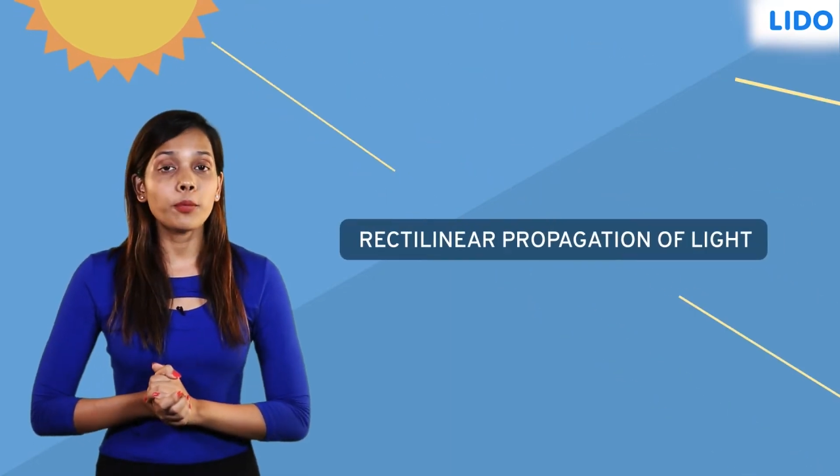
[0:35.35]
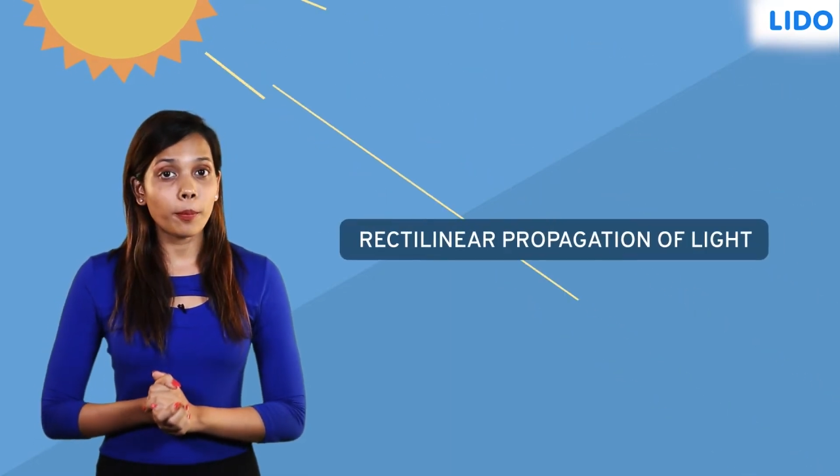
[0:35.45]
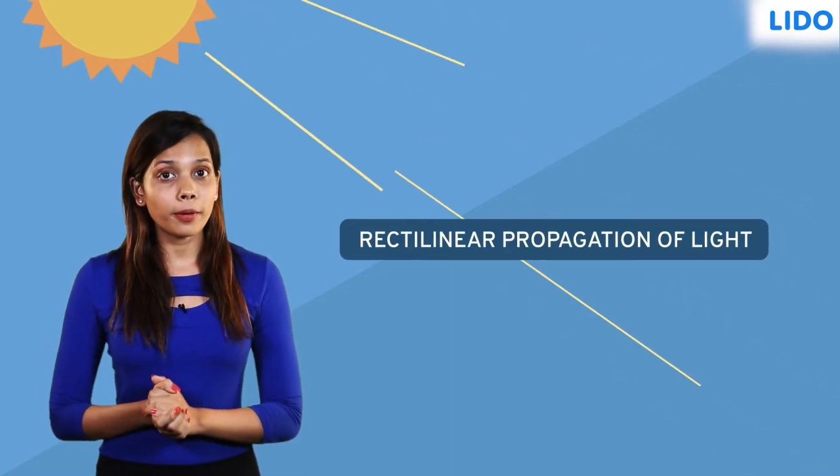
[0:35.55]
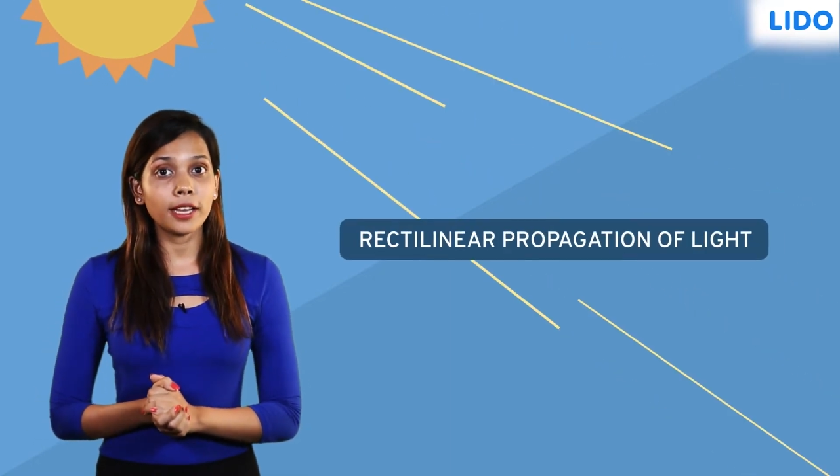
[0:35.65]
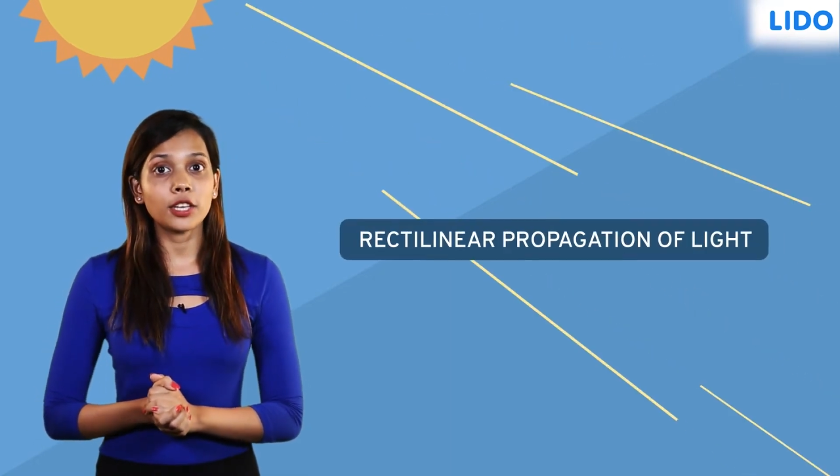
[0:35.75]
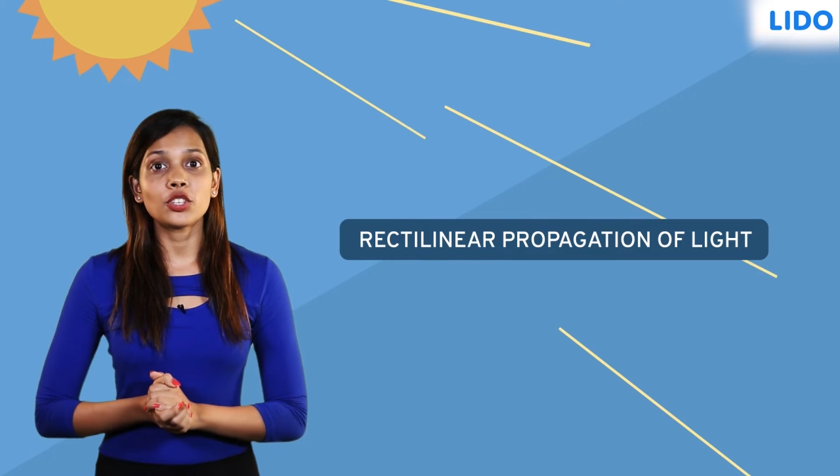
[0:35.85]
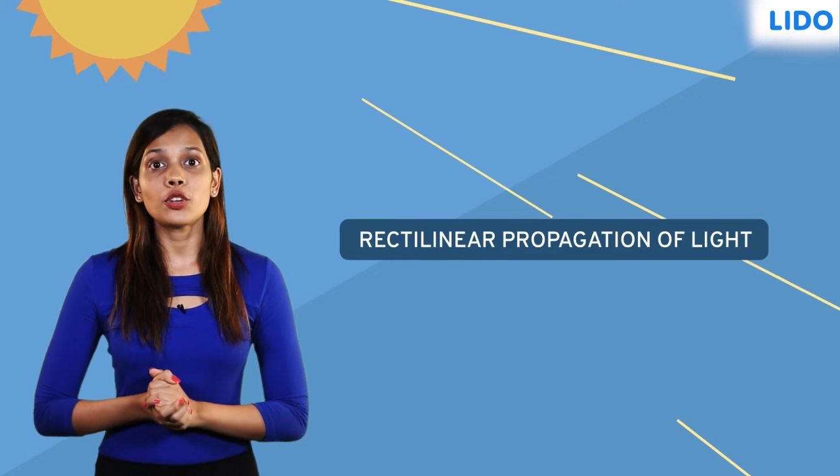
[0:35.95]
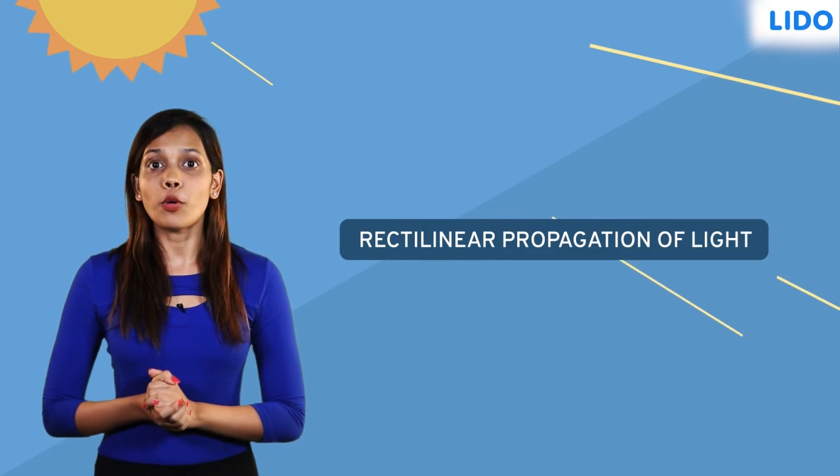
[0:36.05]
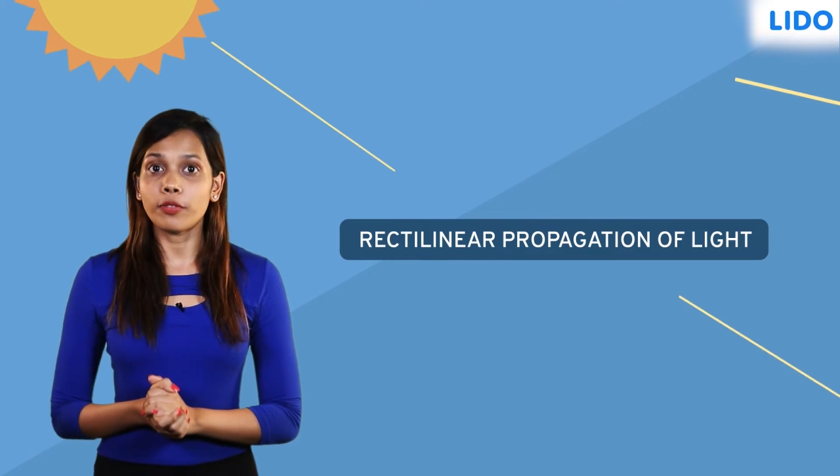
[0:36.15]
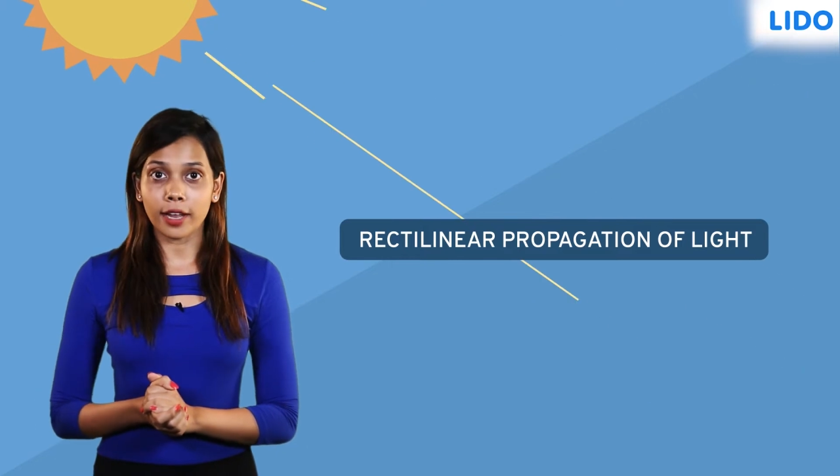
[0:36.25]

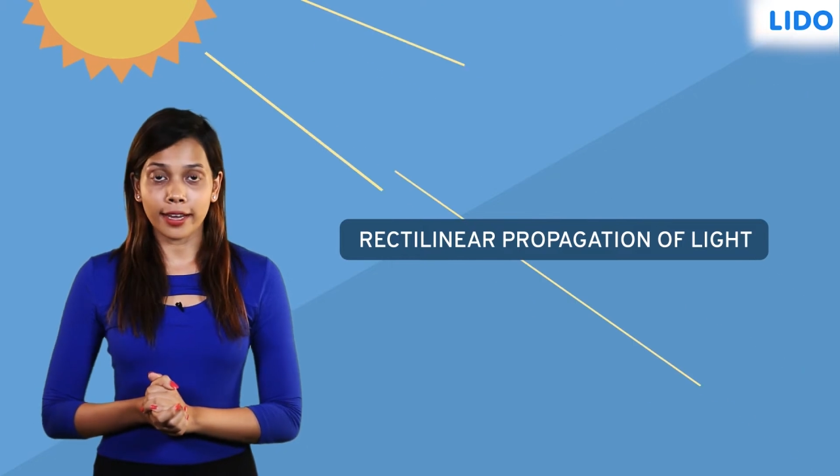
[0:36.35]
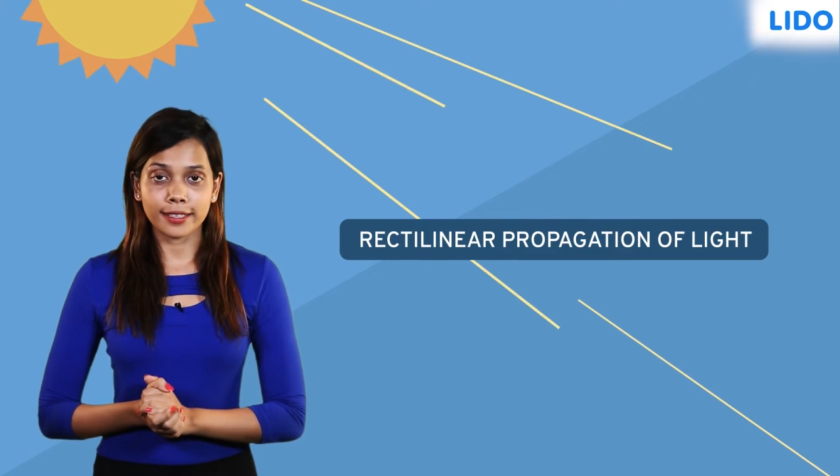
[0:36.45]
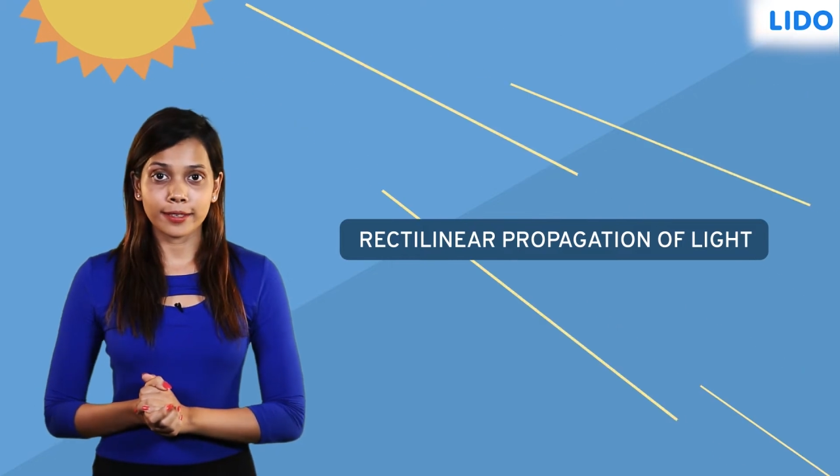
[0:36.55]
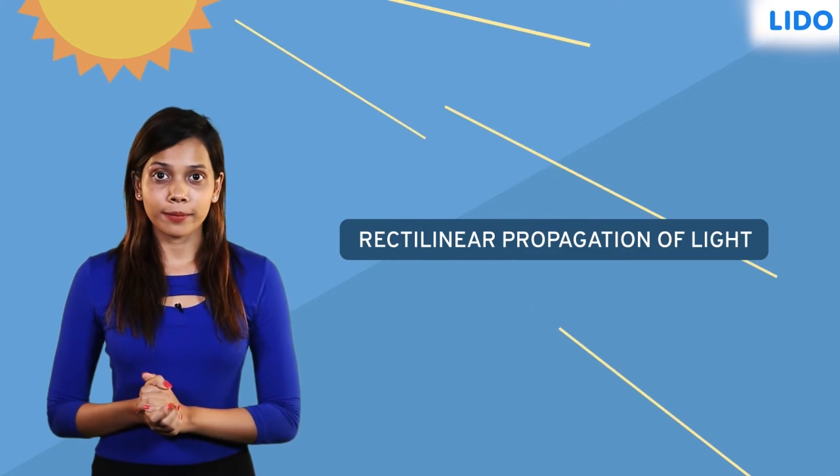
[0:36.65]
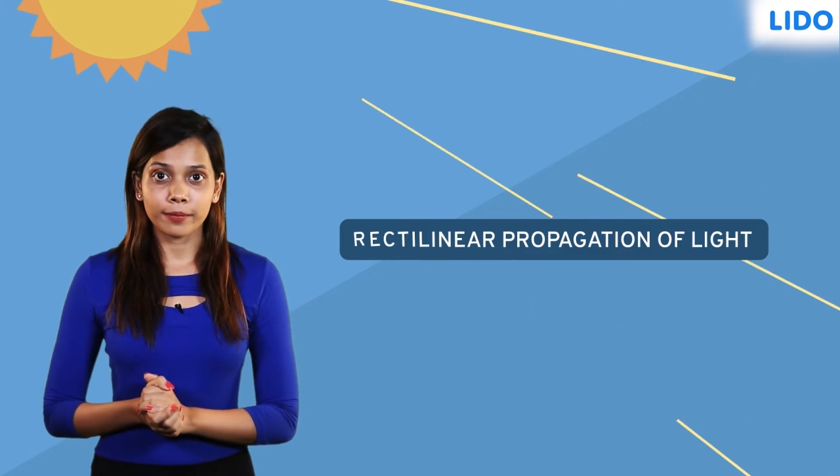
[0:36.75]
propagation of light.